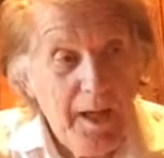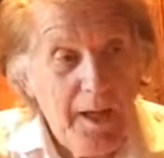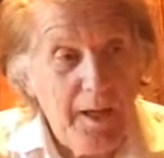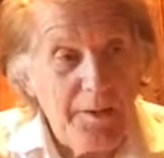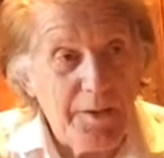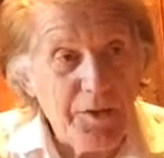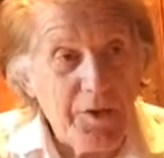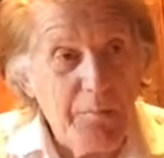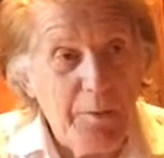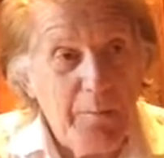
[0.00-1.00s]
and they
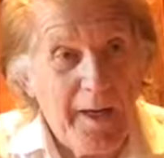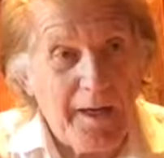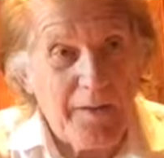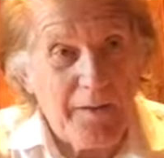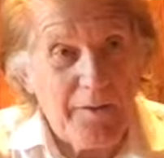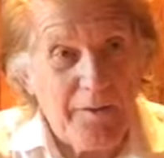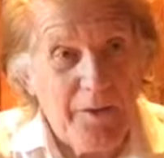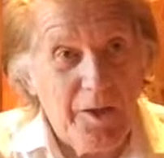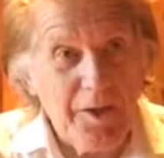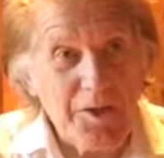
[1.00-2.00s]
sent me back
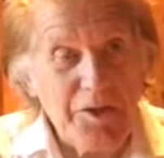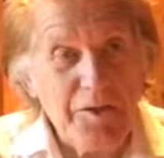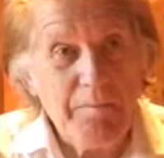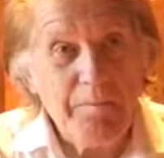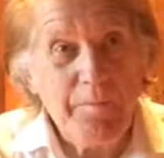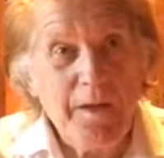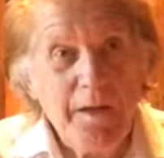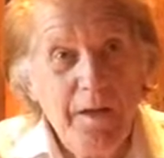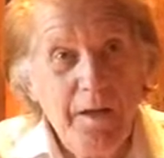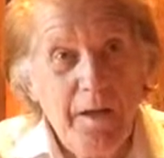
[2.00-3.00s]
the list
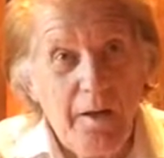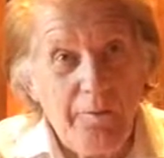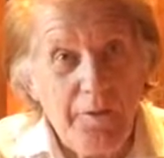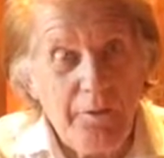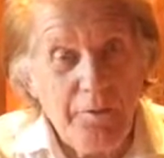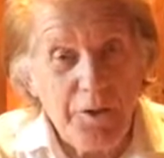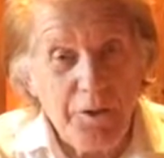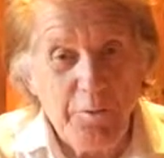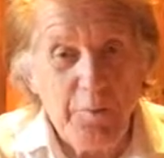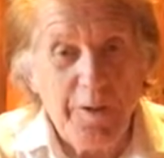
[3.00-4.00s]
of the
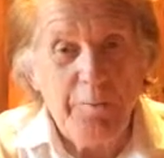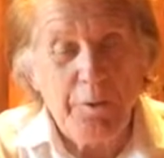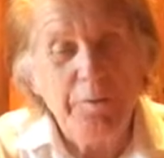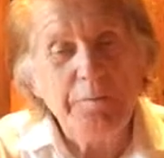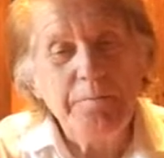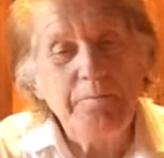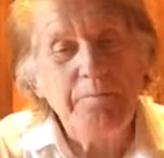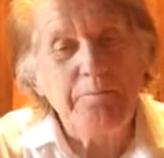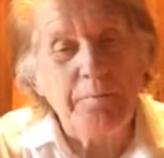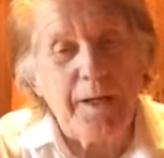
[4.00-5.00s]
original people
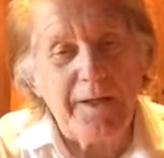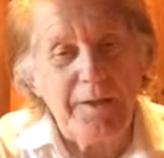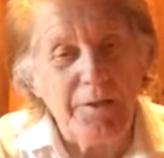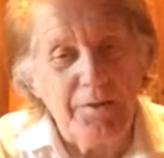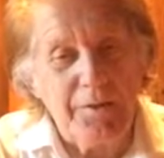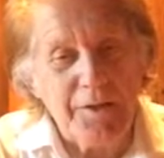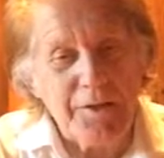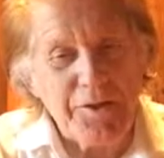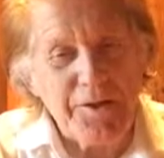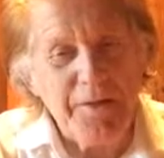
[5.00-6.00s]
back in
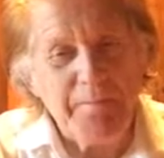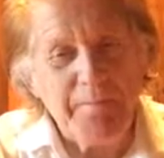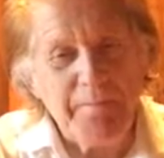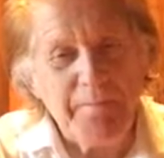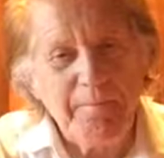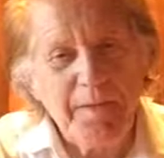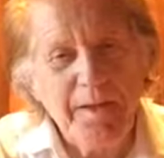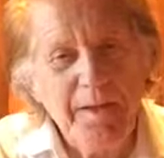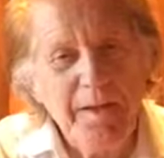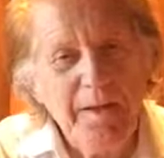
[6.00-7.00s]
2007.
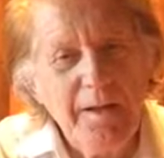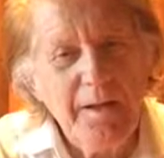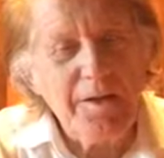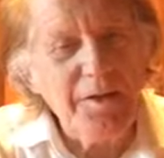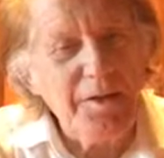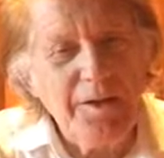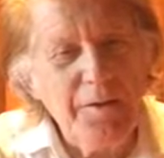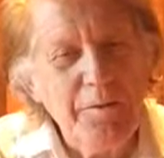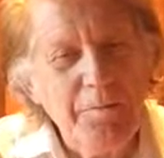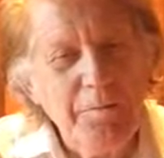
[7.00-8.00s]
And I said,
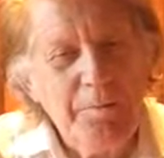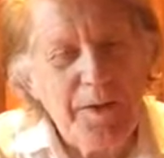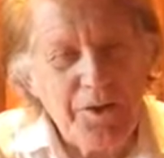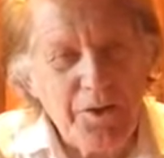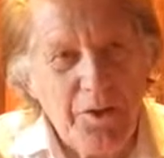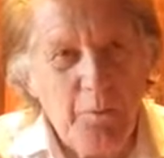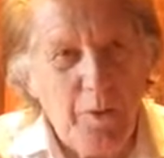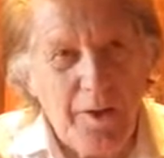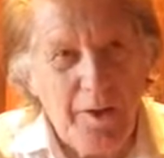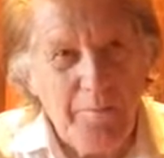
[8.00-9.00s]
no, that's not
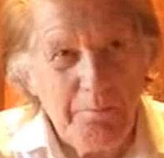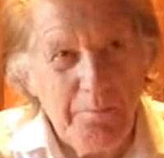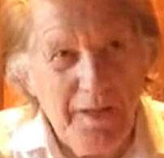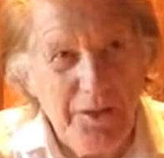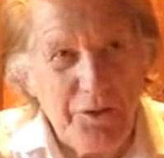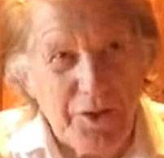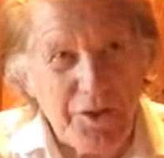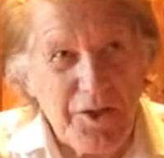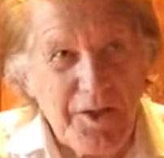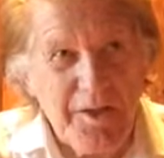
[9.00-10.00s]
what I'm
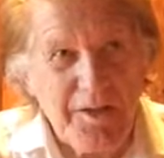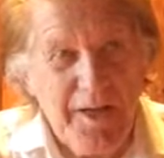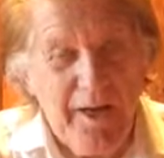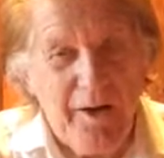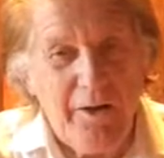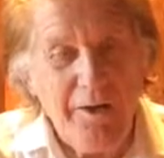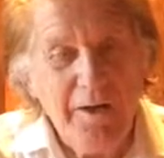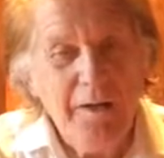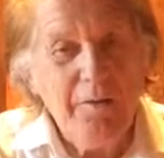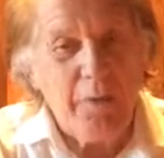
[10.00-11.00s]
interested in now.
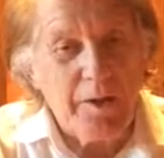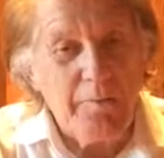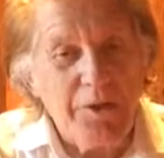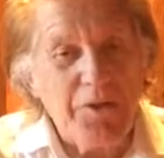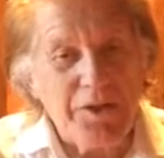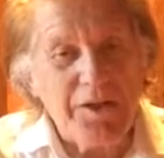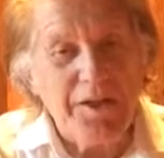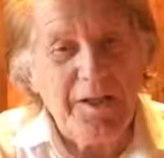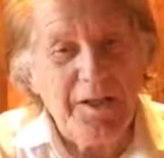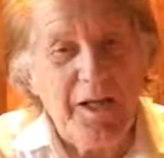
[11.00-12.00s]
What I'm
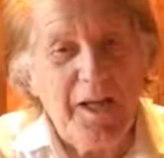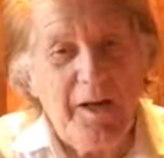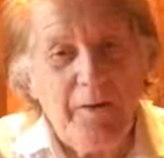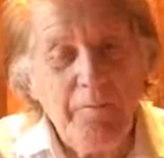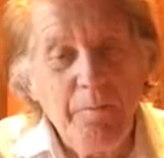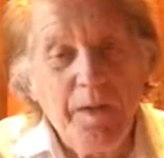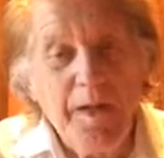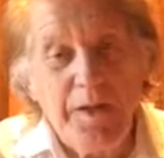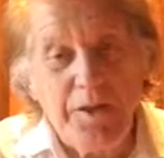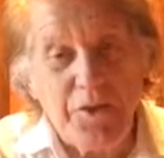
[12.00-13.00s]
interested in now
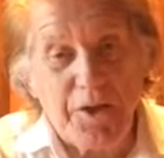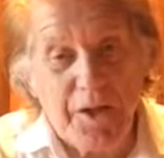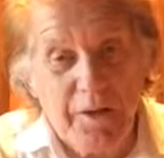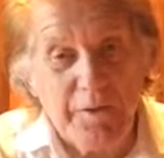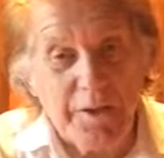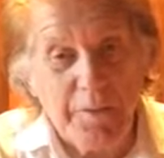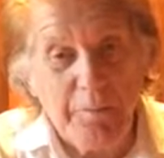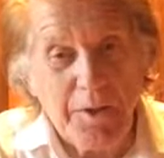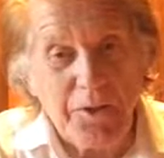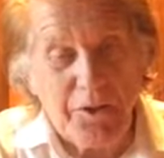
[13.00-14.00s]
is the current
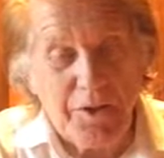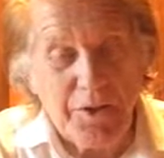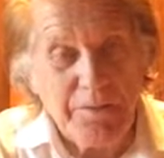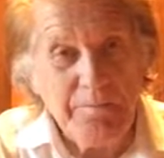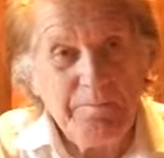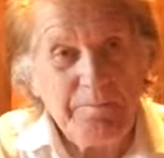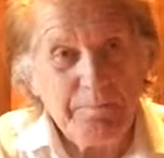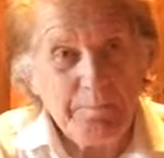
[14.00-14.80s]
administration,